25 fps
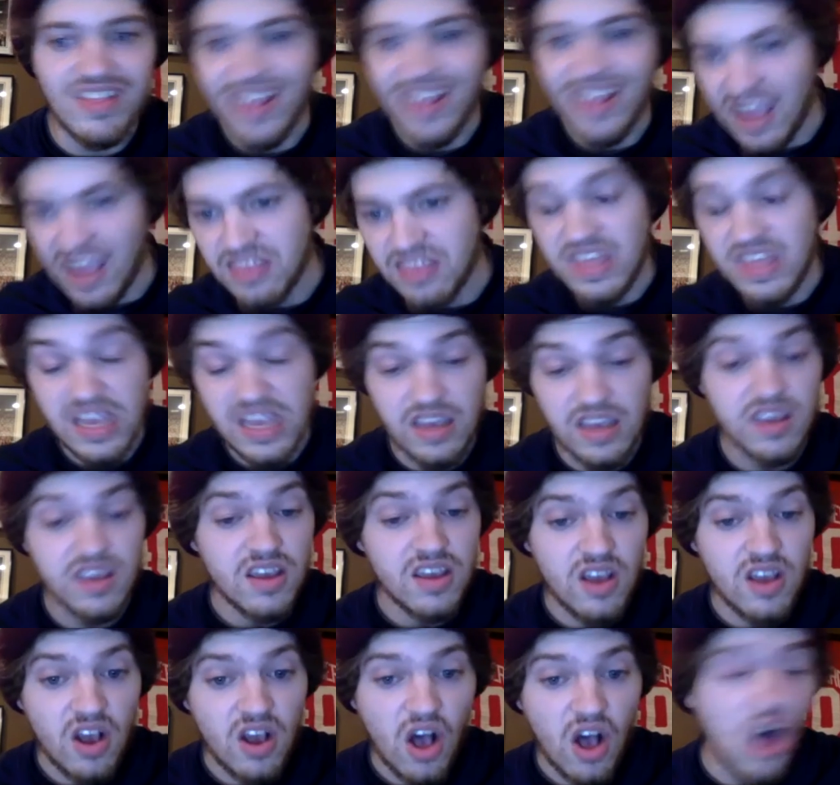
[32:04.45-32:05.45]
And I think
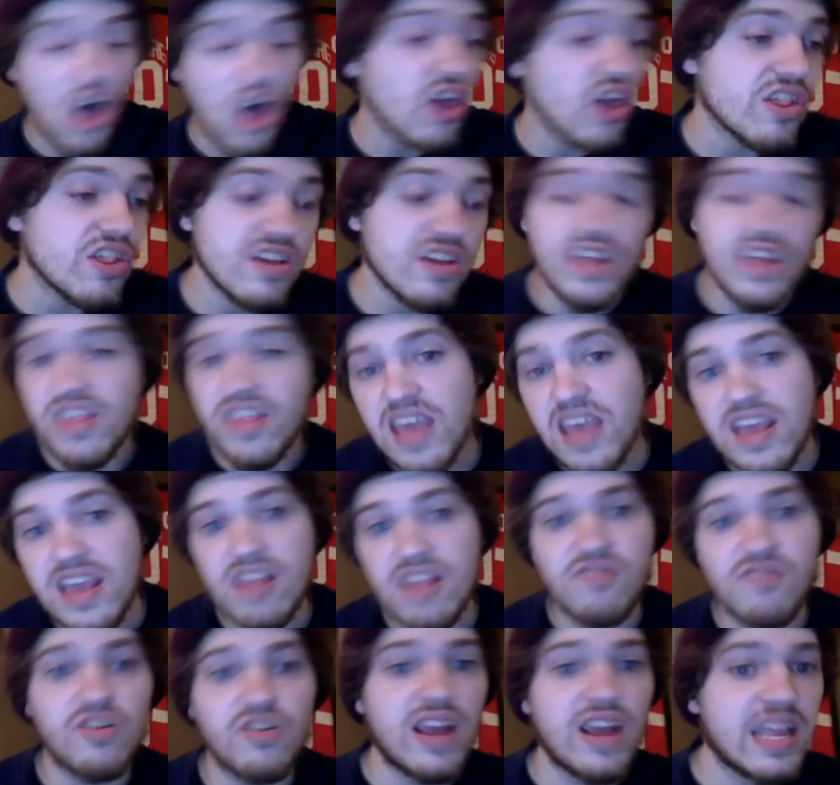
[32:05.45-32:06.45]
all it's going to take
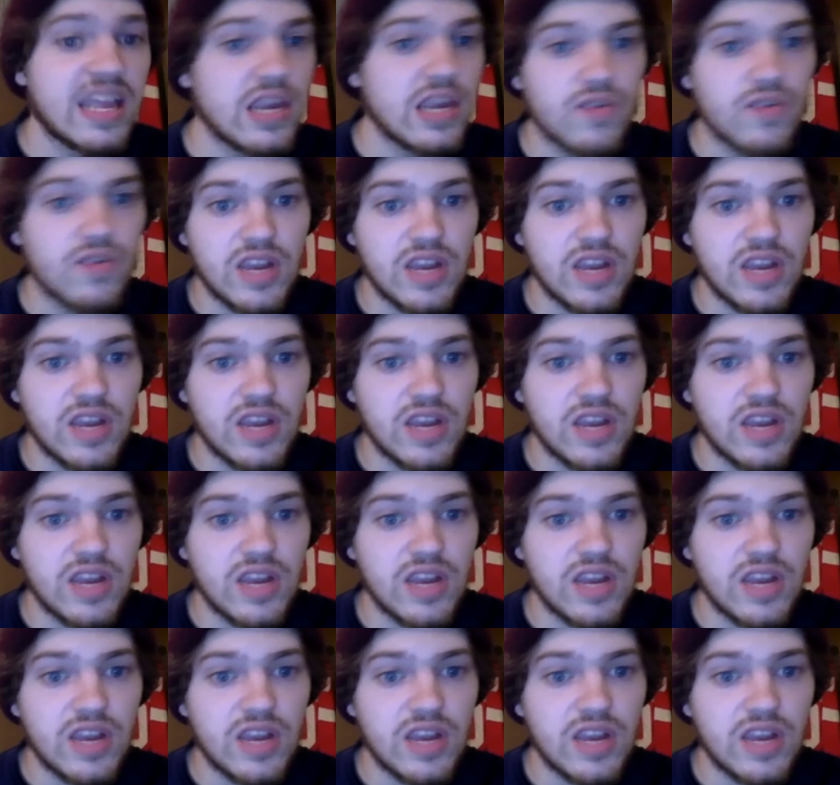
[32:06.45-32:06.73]
is for Andy